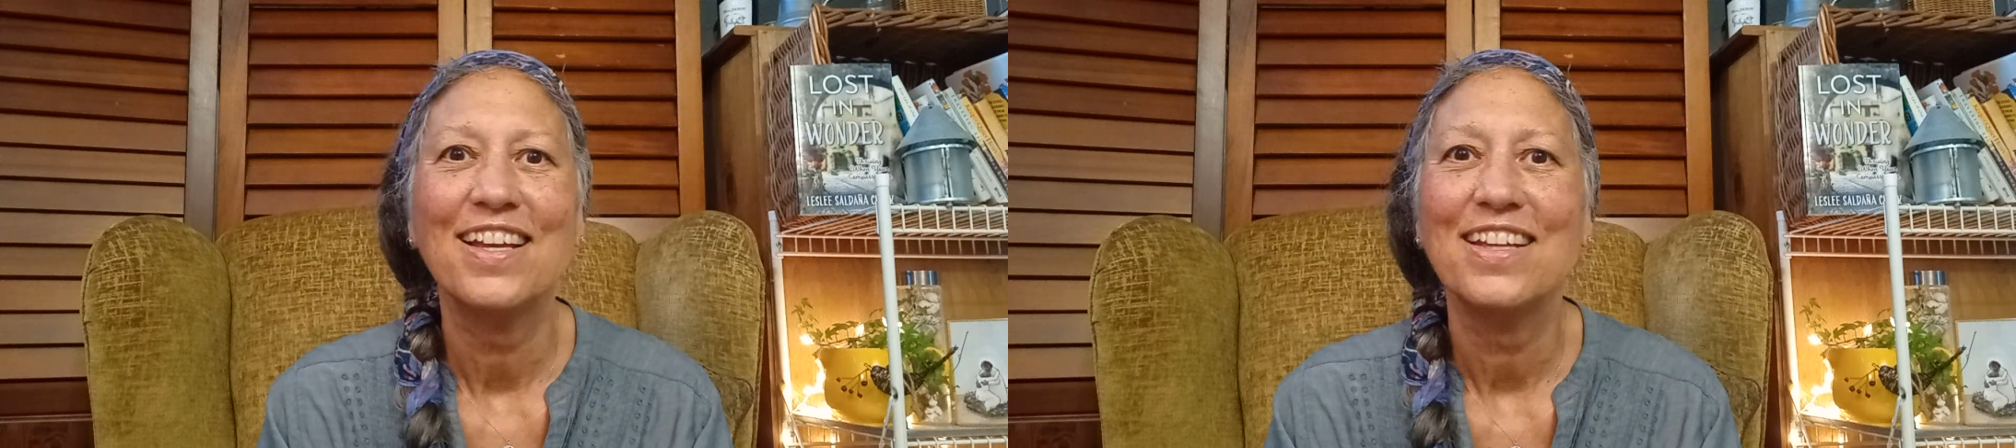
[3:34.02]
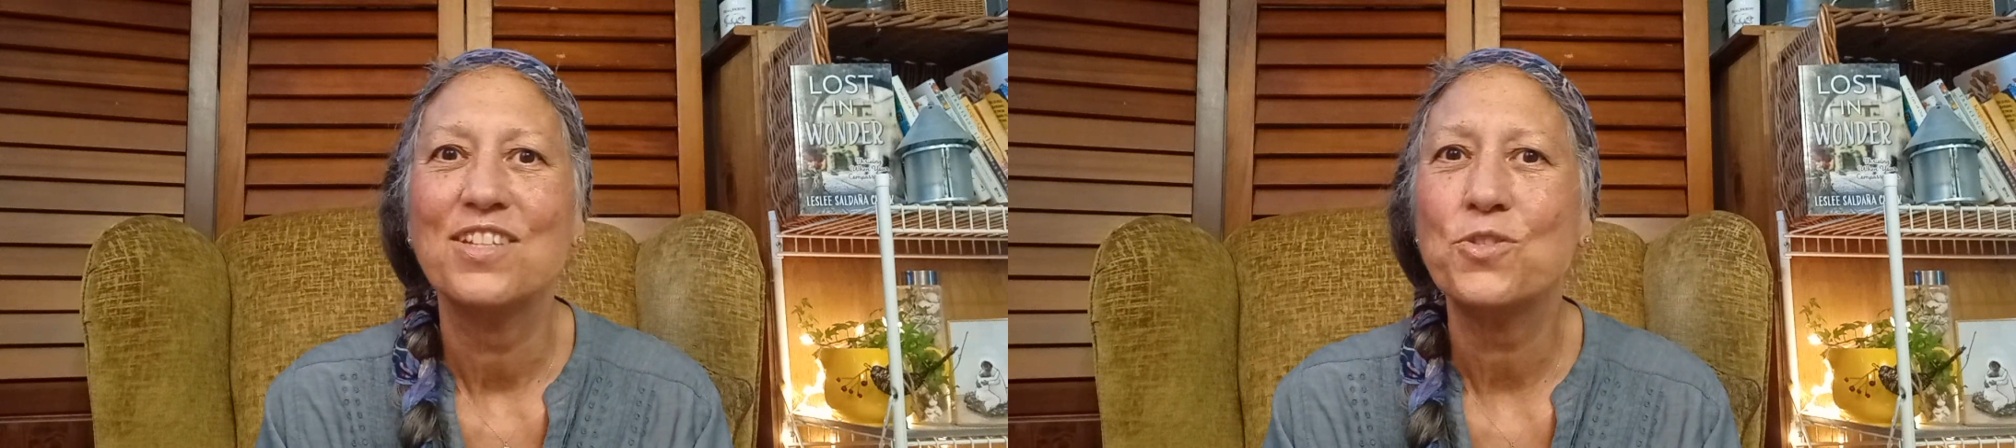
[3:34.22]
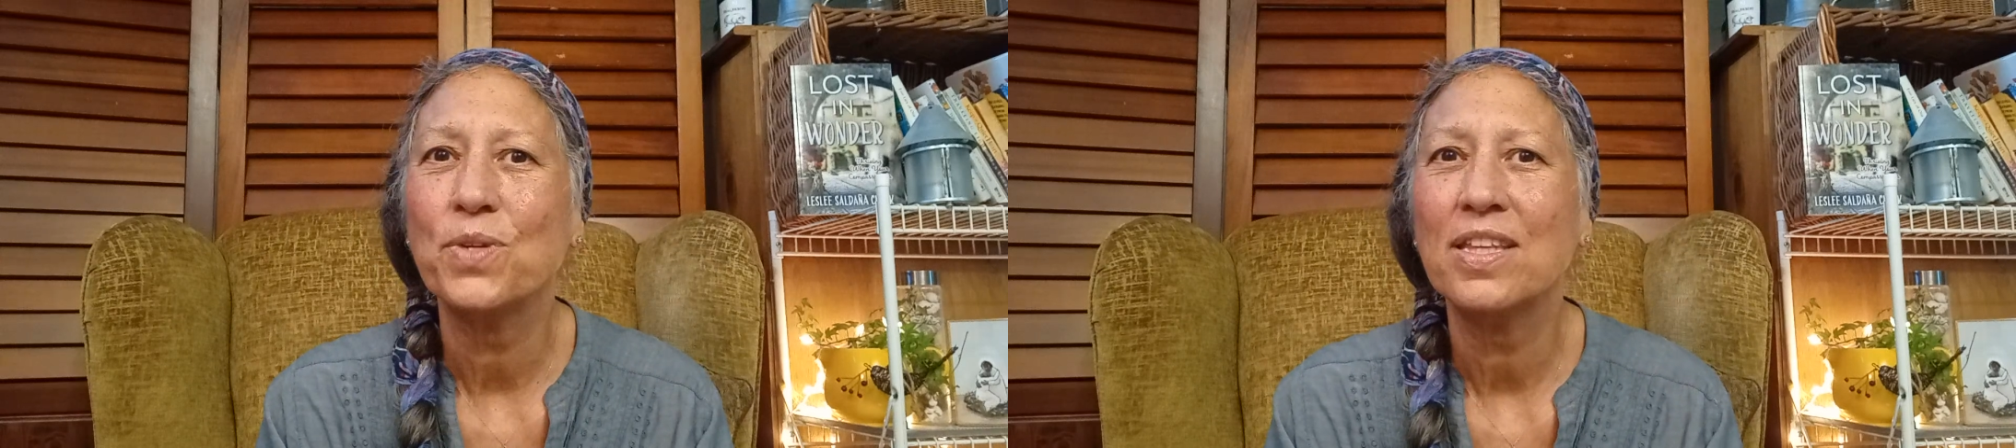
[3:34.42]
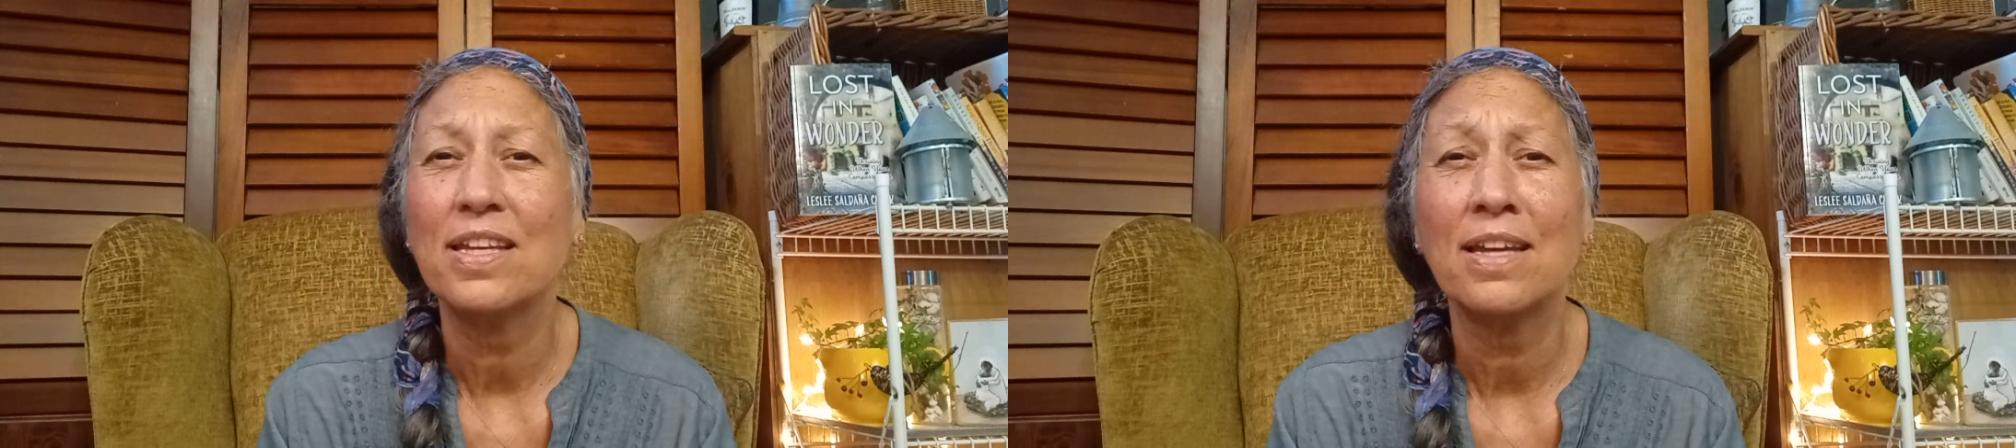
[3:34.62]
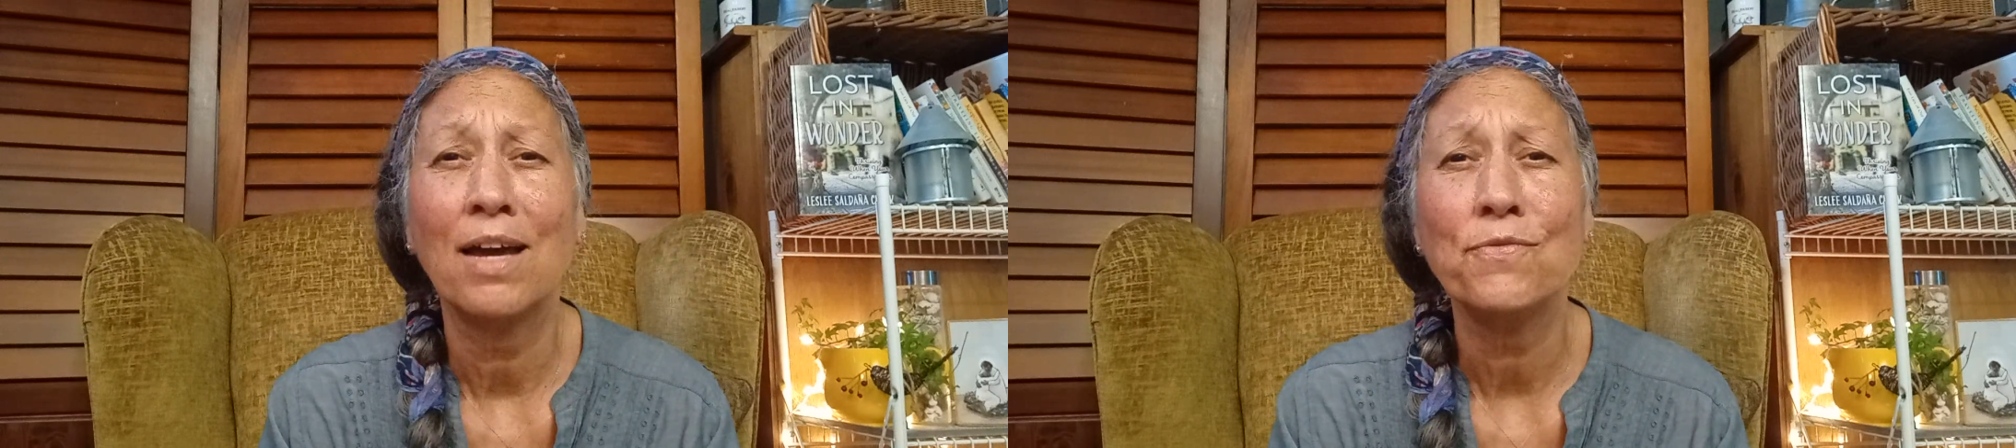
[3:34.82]
enjoying
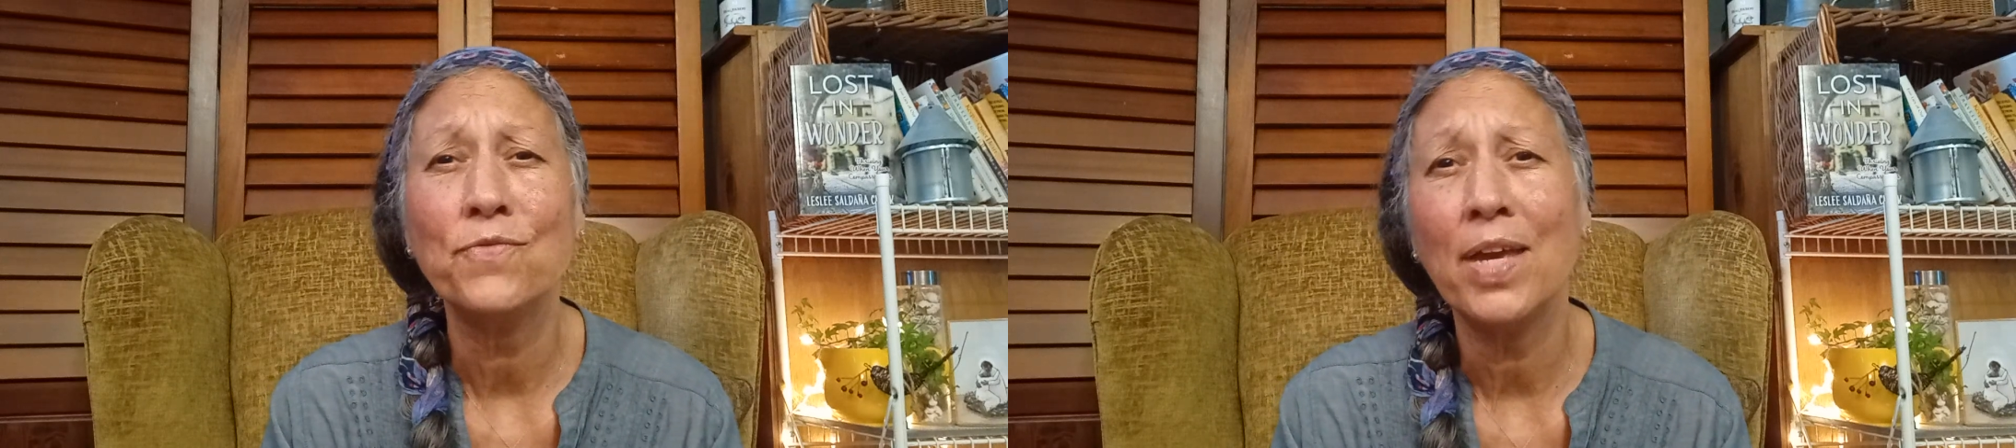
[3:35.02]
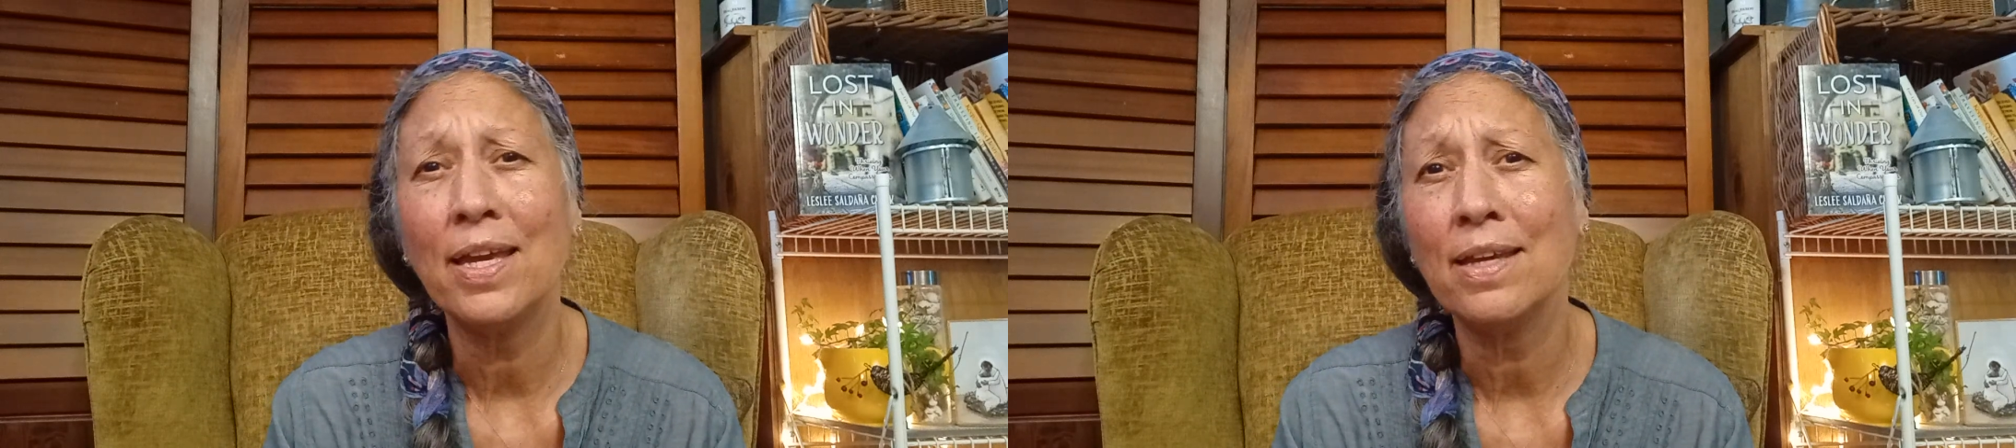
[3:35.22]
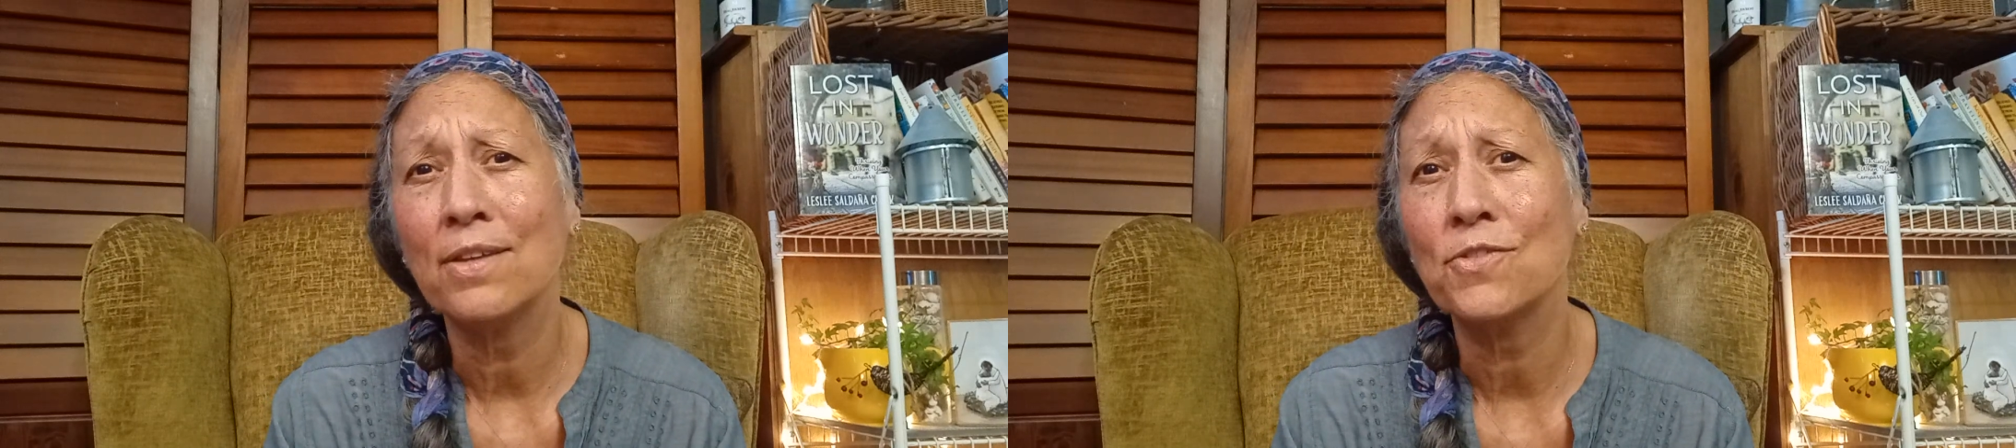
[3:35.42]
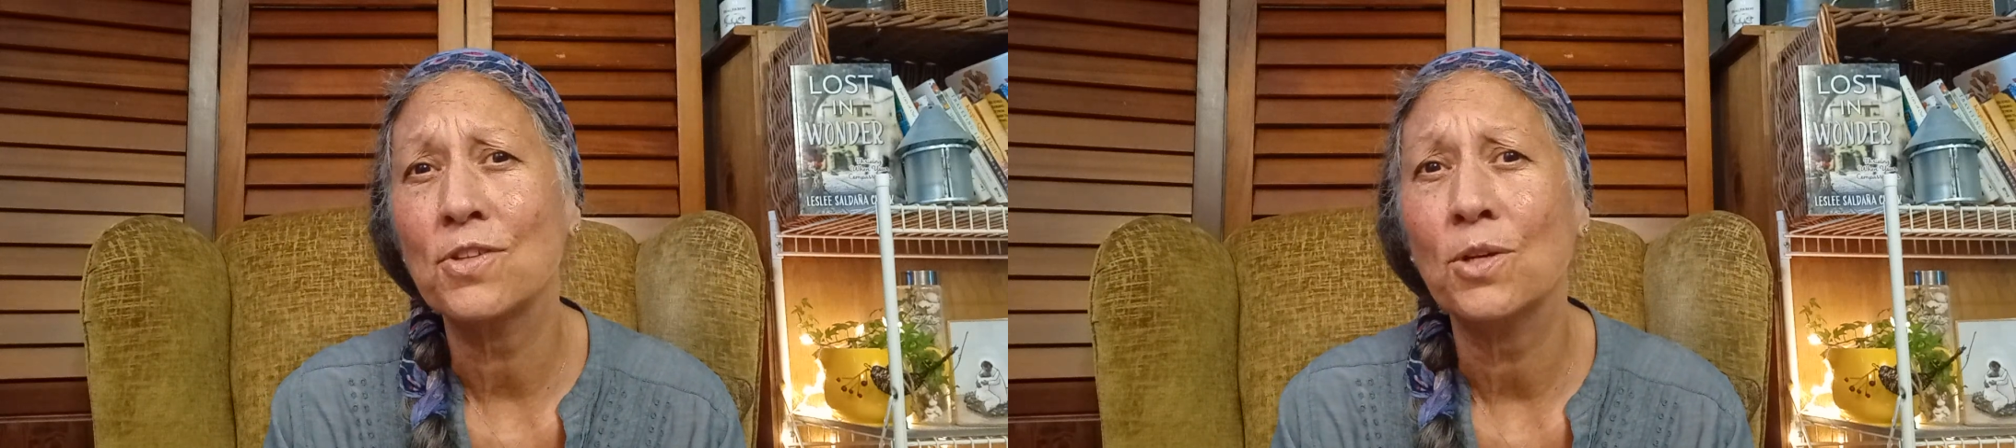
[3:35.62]
the cafes,